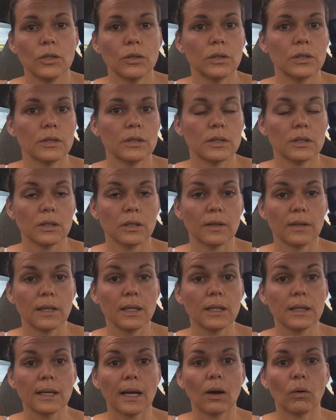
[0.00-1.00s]
You can still
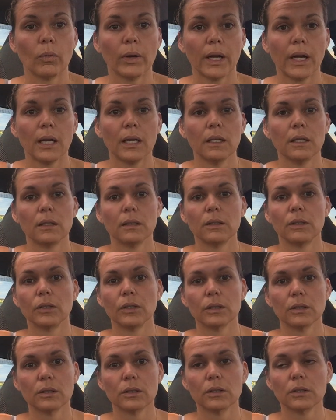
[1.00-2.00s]
think that way. You
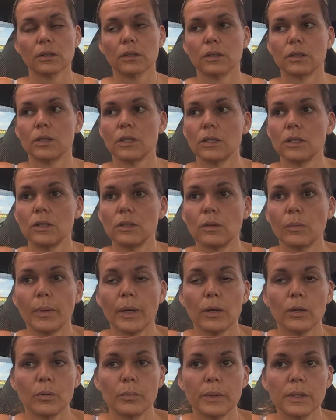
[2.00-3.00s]
can still continue
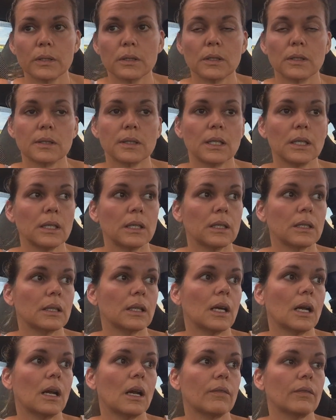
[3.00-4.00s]
about your business thinking
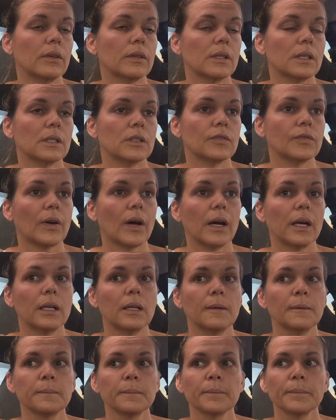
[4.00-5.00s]
that everything's
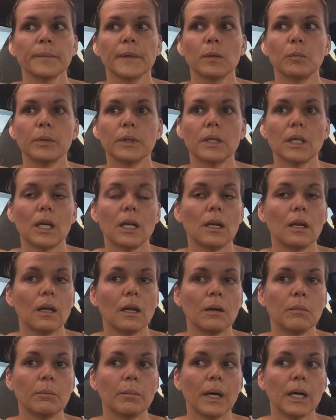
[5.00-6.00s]
fine, but then
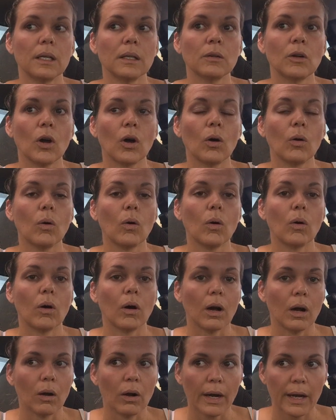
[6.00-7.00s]
it might
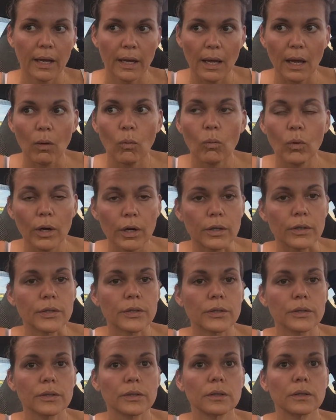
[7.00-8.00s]
get
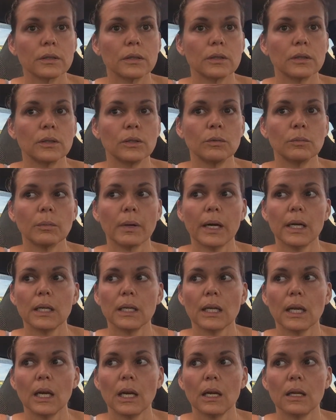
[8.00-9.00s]
worse. You
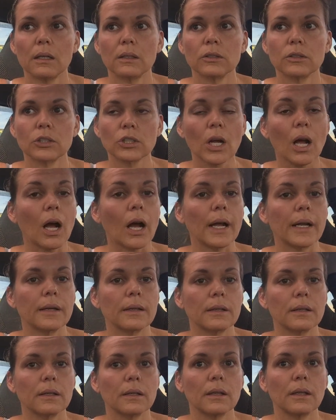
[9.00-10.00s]
might get shot,
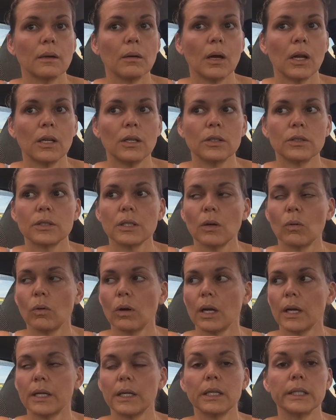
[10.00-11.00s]
and you say,
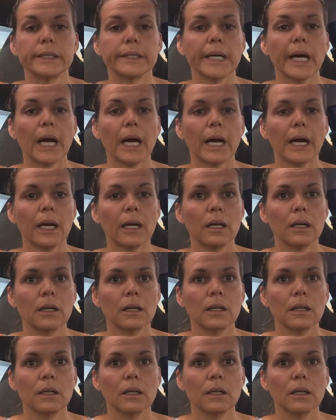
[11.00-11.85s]
well, I didn't die.